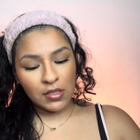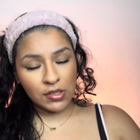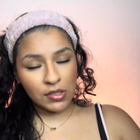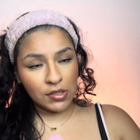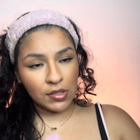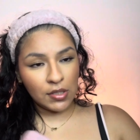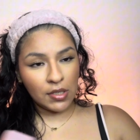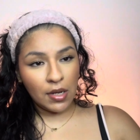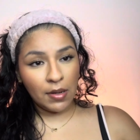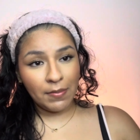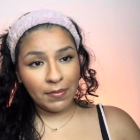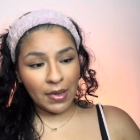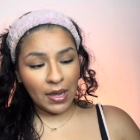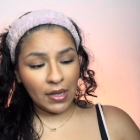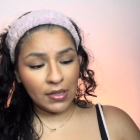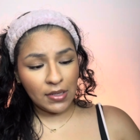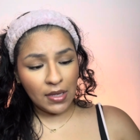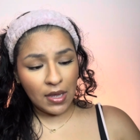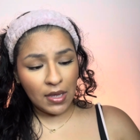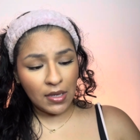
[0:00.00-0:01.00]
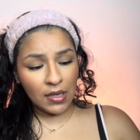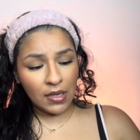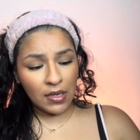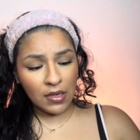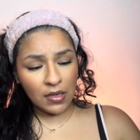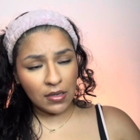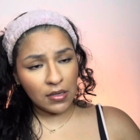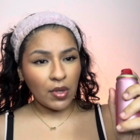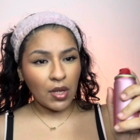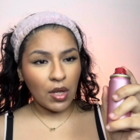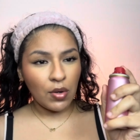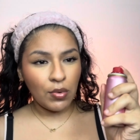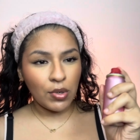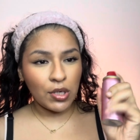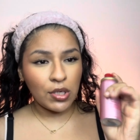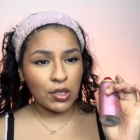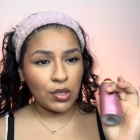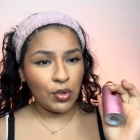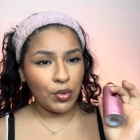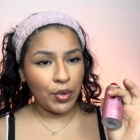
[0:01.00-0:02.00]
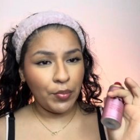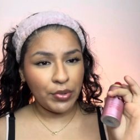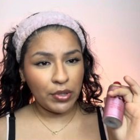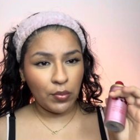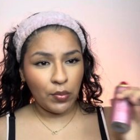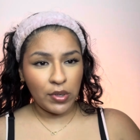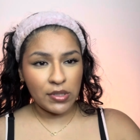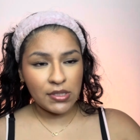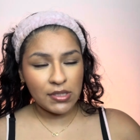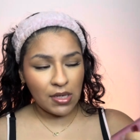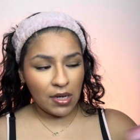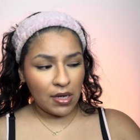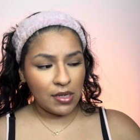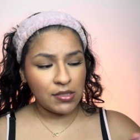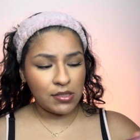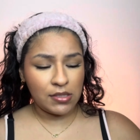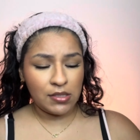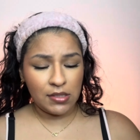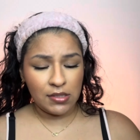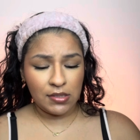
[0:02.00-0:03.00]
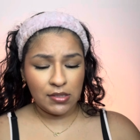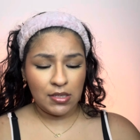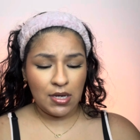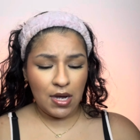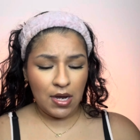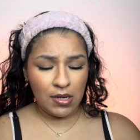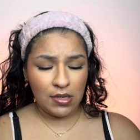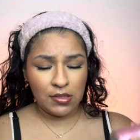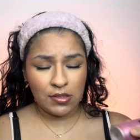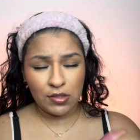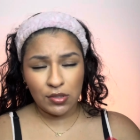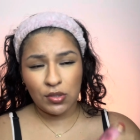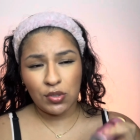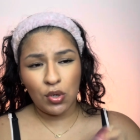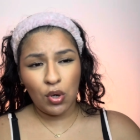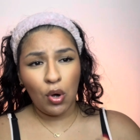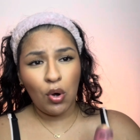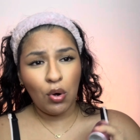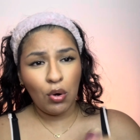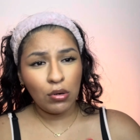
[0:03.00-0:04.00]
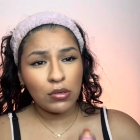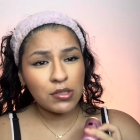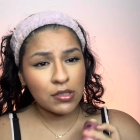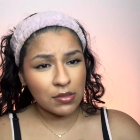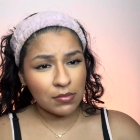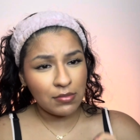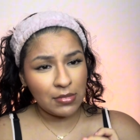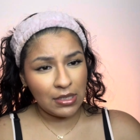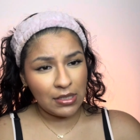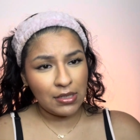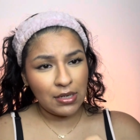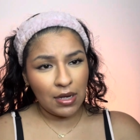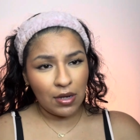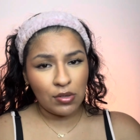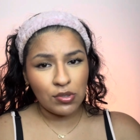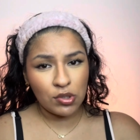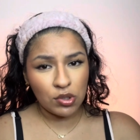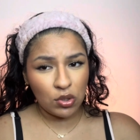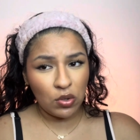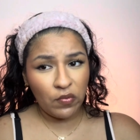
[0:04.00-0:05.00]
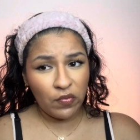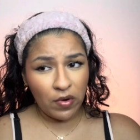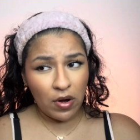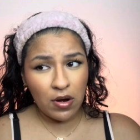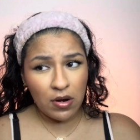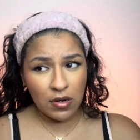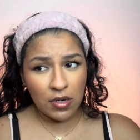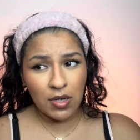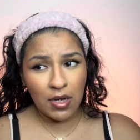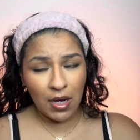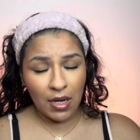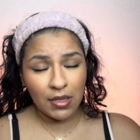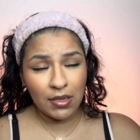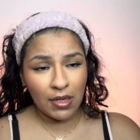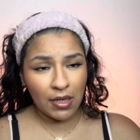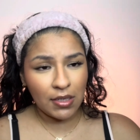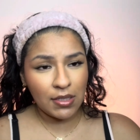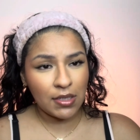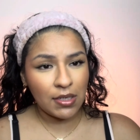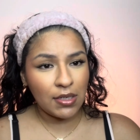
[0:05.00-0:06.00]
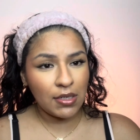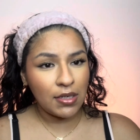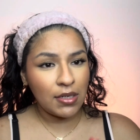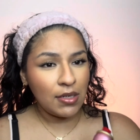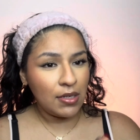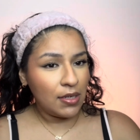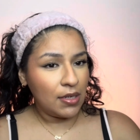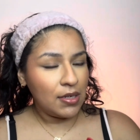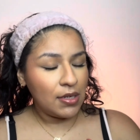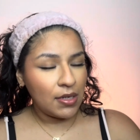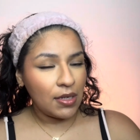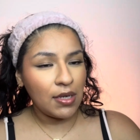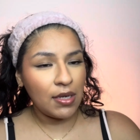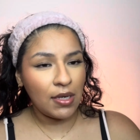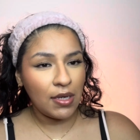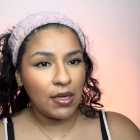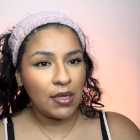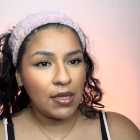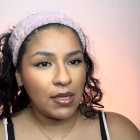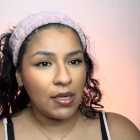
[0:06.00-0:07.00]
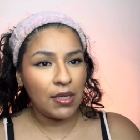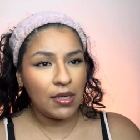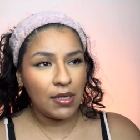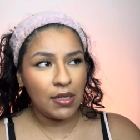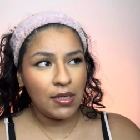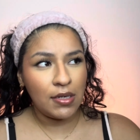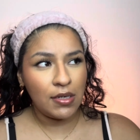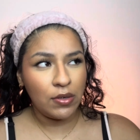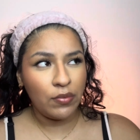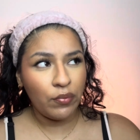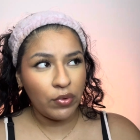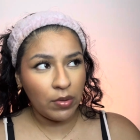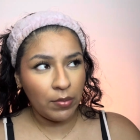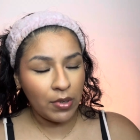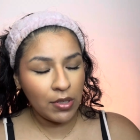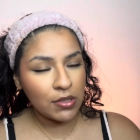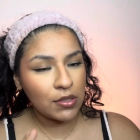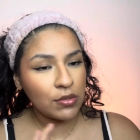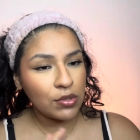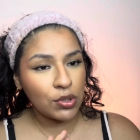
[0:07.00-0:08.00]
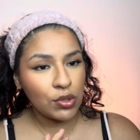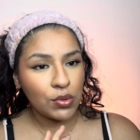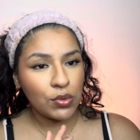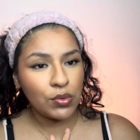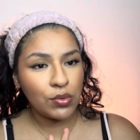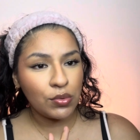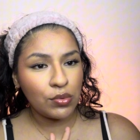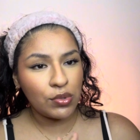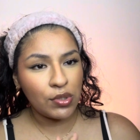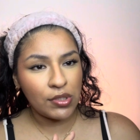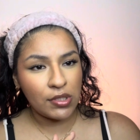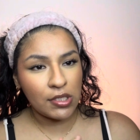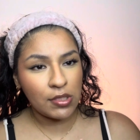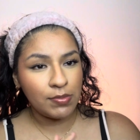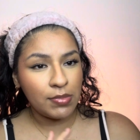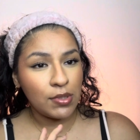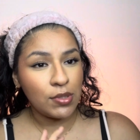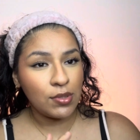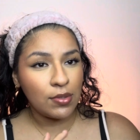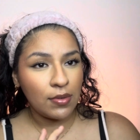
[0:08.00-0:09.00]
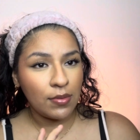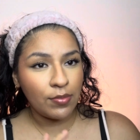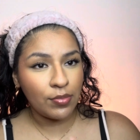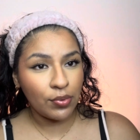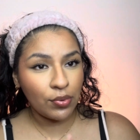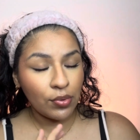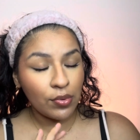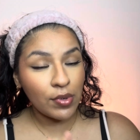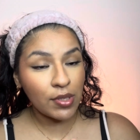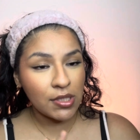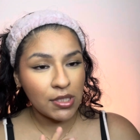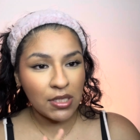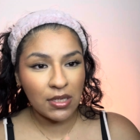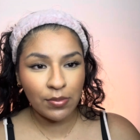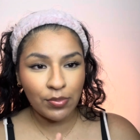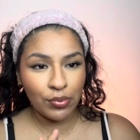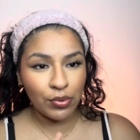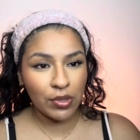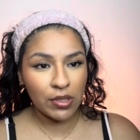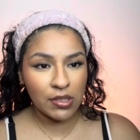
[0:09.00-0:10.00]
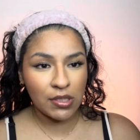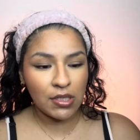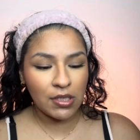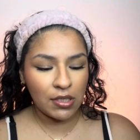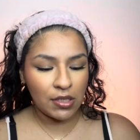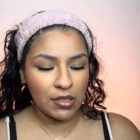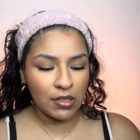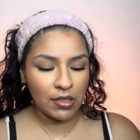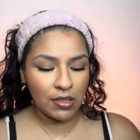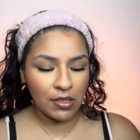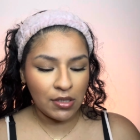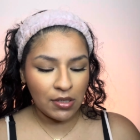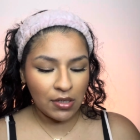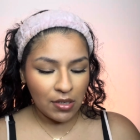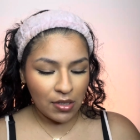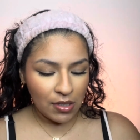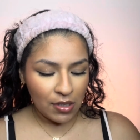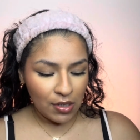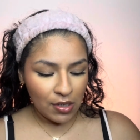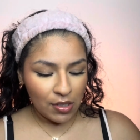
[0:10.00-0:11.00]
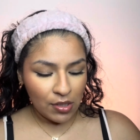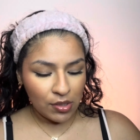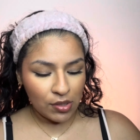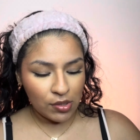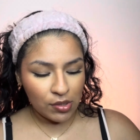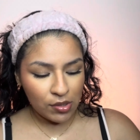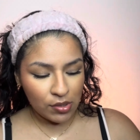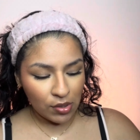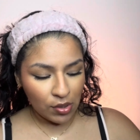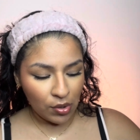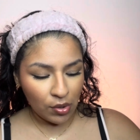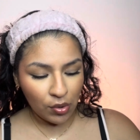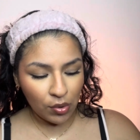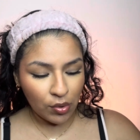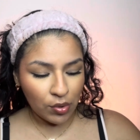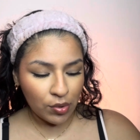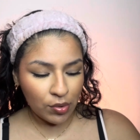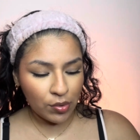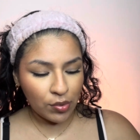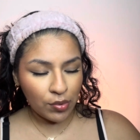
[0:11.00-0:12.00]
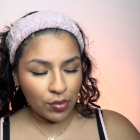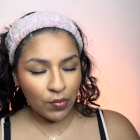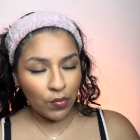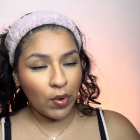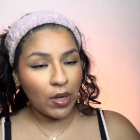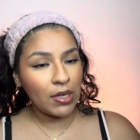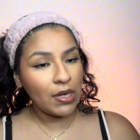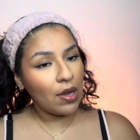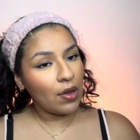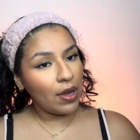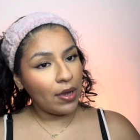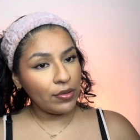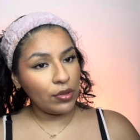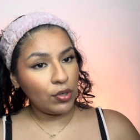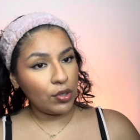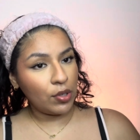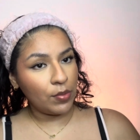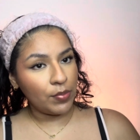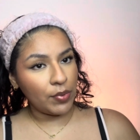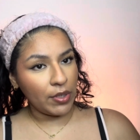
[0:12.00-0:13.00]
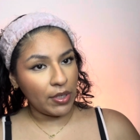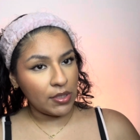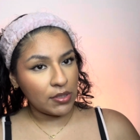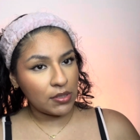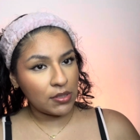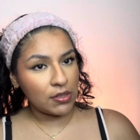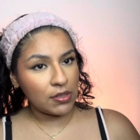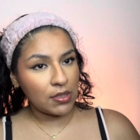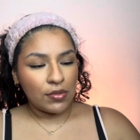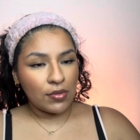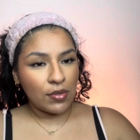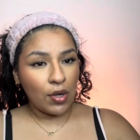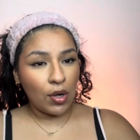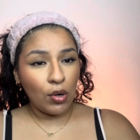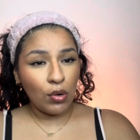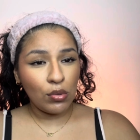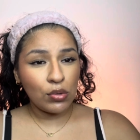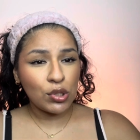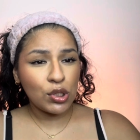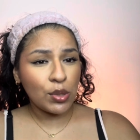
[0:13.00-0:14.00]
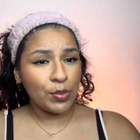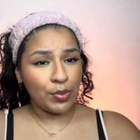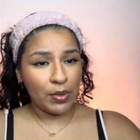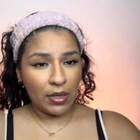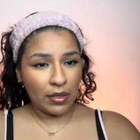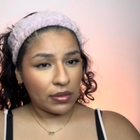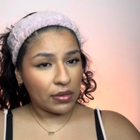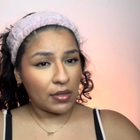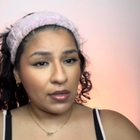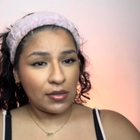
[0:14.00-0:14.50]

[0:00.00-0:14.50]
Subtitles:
To combat that heat, we're gonna go in with the one size because that holds me down. So far, I liked it. And for the month of June, this has been doing pretty good. So right now, I have no complaints. Hold your breath.